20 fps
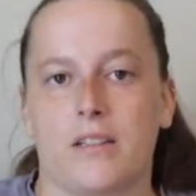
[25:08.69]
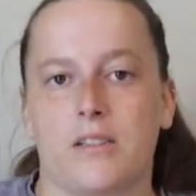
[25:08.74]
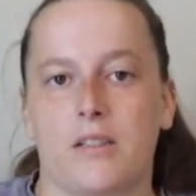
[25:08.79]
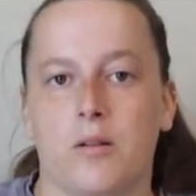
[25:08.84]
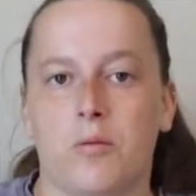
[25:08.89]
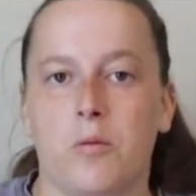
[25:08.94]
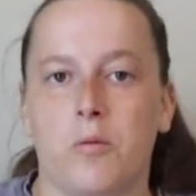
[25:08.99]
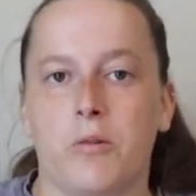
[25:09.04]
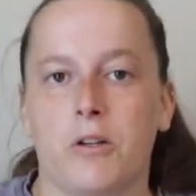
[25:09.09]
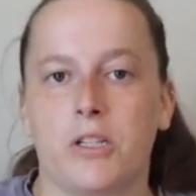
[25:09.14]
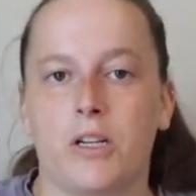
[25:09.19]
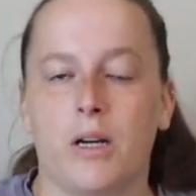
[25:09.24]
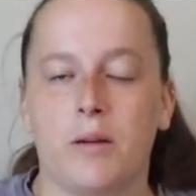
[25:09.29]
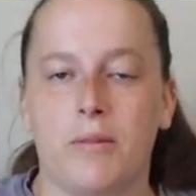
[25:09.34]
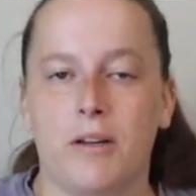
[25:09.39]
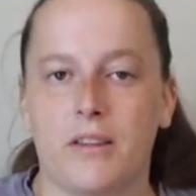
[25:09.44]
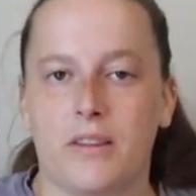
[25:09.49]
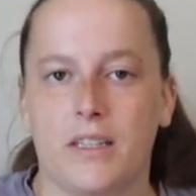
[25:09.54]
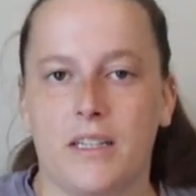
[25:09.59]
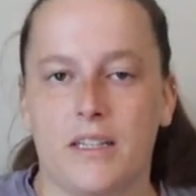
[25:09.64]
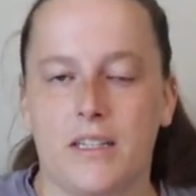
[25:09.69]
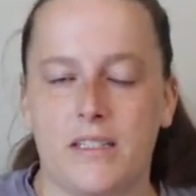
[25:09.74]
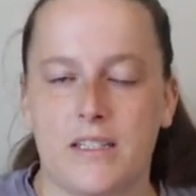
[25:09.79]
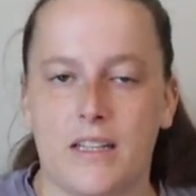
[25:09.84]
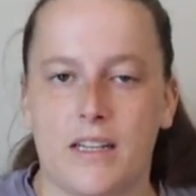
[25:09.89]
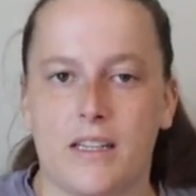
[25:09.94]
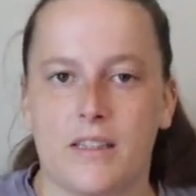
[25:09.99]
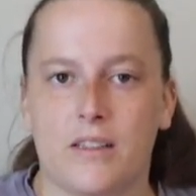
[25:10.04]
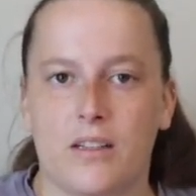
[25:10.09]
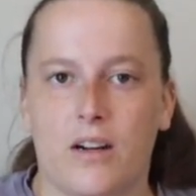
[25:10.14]
So when we're talking about thin is
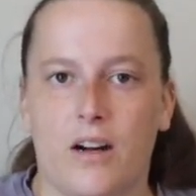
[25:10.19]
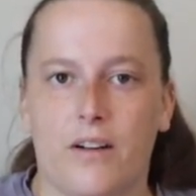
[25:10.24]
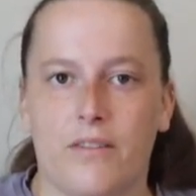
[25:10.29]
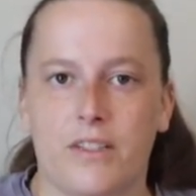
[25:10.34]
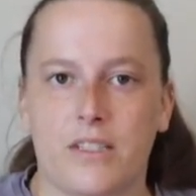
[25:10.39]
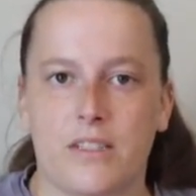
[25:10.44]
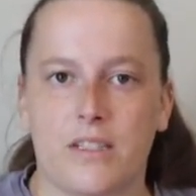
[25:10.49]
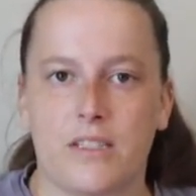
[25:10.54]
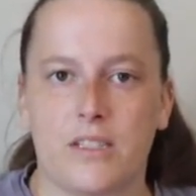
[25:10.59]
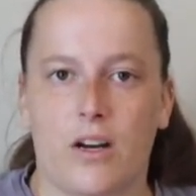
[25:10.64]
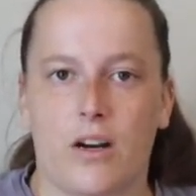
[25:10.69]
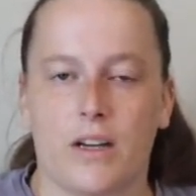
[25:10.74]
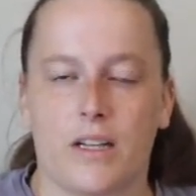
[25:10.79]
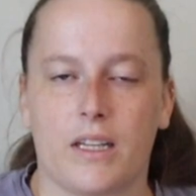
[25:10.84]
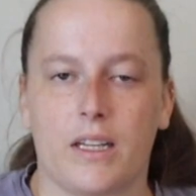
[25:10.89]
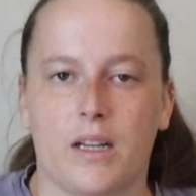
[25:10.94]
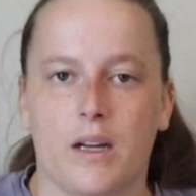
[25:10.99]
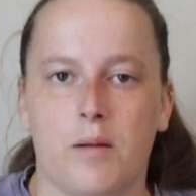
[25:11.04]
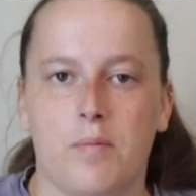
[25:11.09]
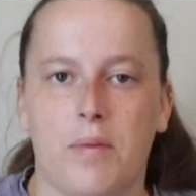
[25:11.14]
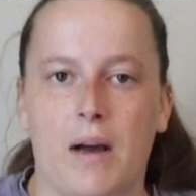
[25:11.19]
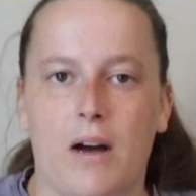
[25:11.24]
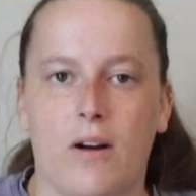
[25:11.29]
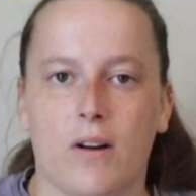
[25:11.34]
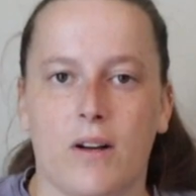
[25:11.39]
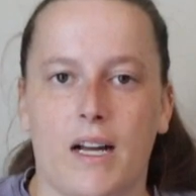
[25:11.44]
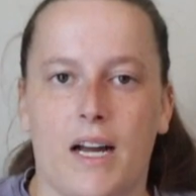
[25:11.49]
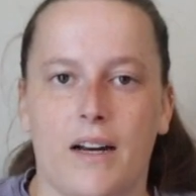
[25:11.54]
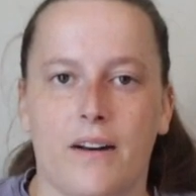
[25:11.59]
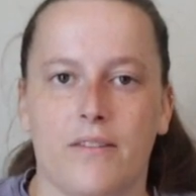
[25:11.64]
in, they're obviously talking
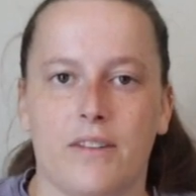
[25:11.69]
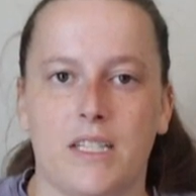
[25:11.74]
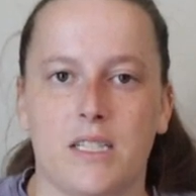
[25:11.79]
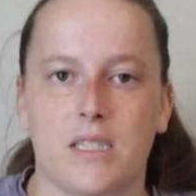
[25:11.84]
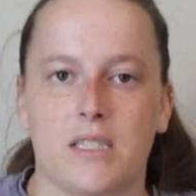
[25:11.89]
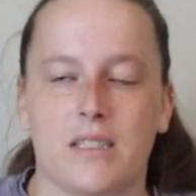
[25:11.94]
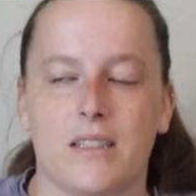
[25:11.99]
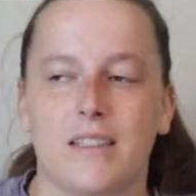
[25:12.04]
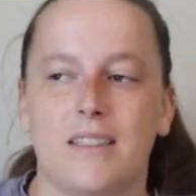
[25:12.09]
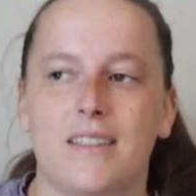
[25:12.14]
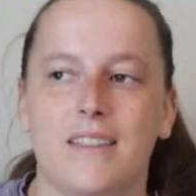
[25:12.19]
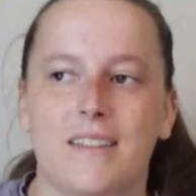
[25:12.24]
about kind of this,